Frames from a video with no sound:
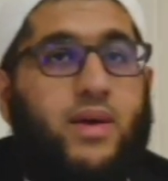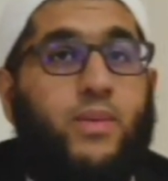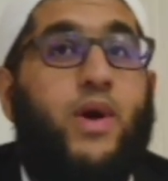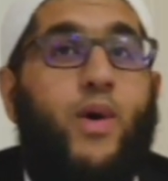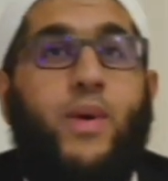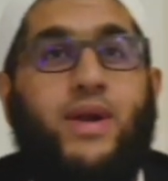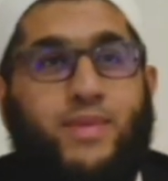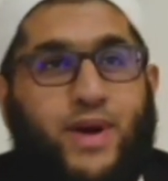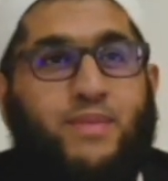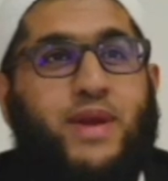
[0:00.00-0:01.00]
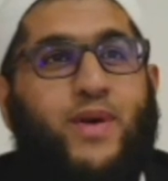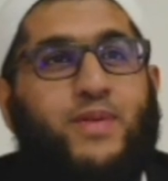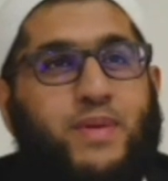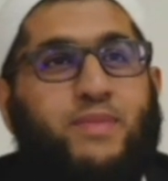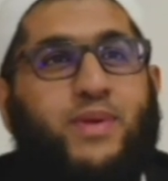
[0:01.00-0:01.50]
We all want to become now the
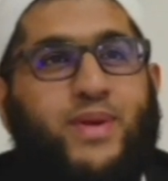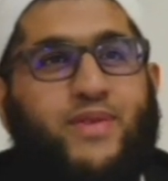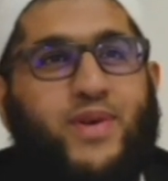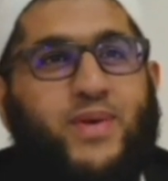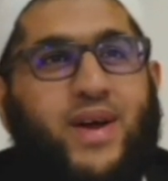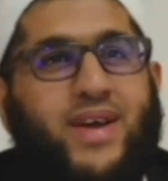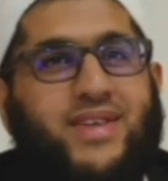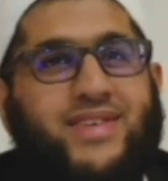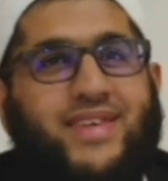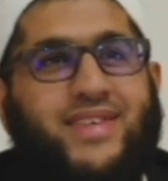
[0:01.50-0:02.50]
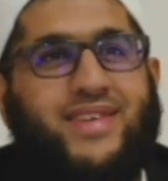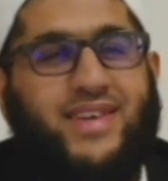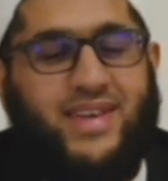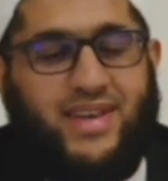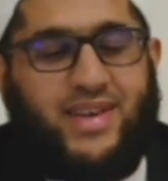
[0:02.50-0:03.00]
people of the Quran, isn't it?
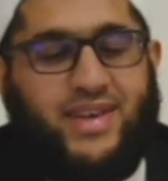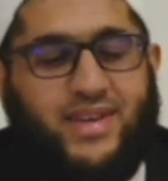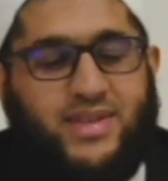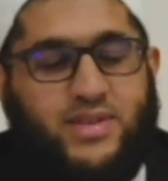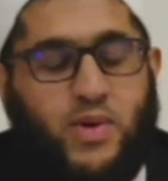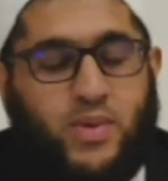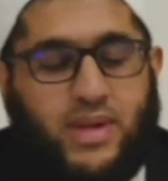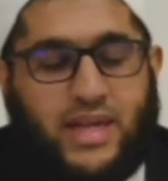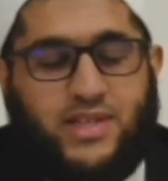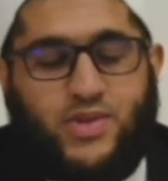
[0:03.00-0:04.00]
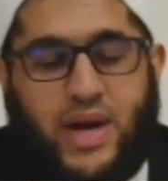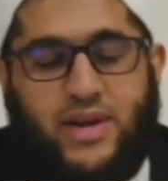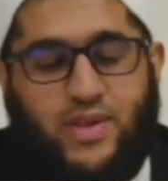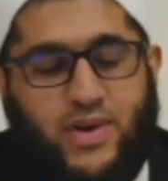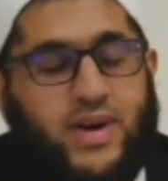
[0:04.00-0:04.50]
So let's try
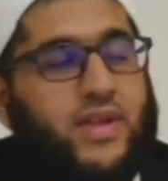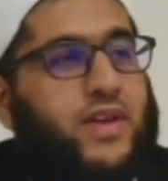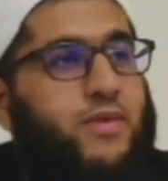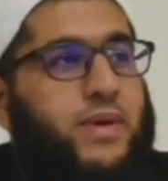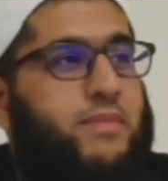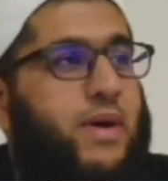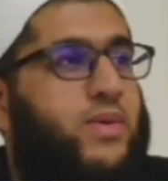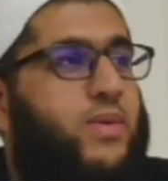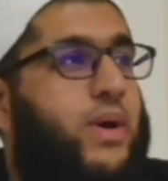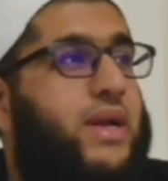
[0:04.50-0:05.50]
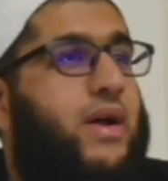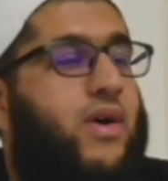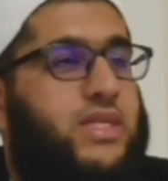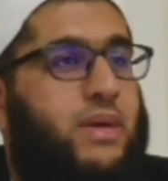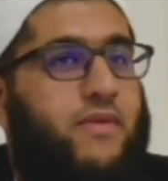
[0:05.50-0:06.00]
to learn a little bit about what
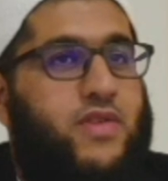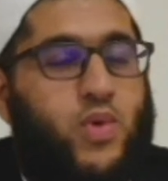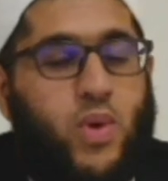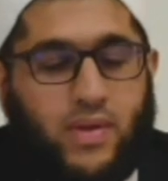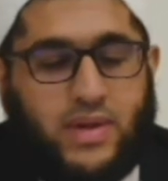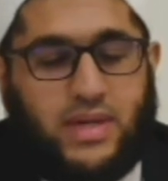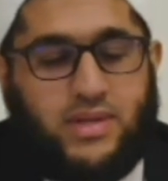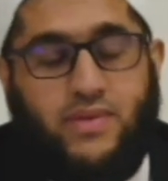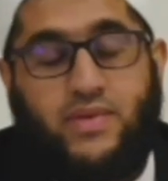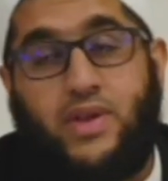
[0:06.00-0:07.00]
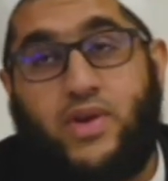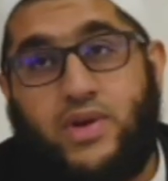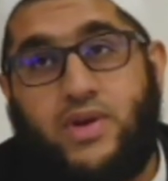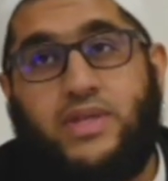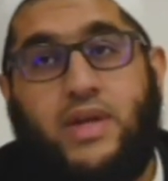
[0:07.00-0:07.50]
are some of the qualities of the
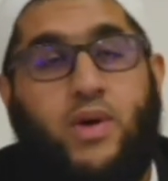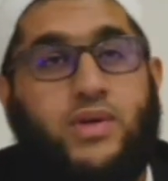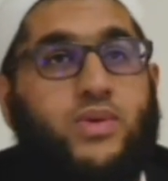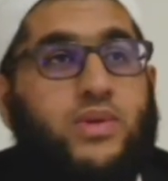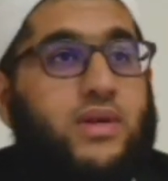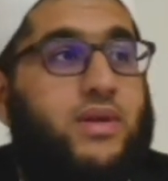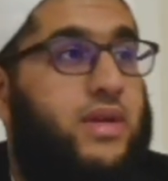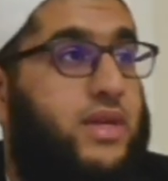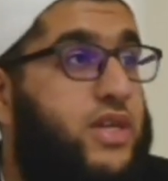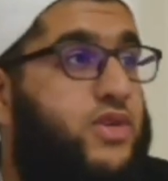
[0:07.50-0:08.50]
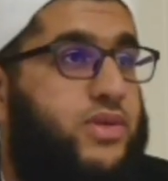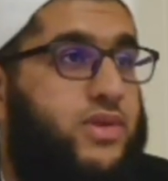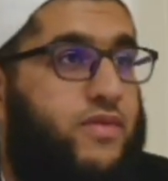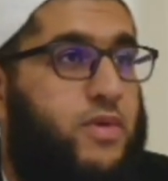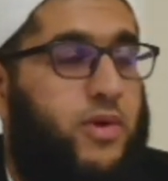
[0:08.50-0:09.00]
learners and also the teachers
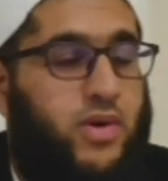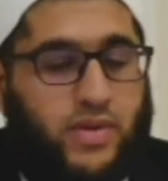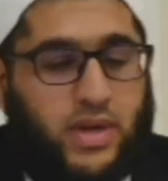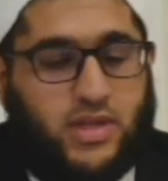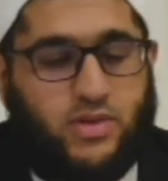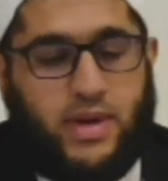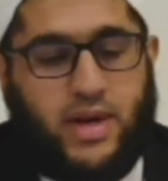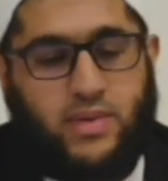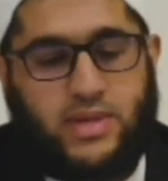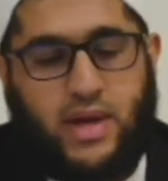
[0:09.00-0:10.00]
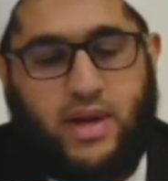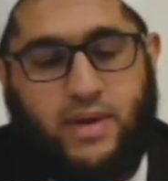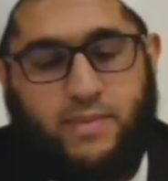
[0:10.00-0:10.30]
of the book of Allah subhanahu wa ta'ala.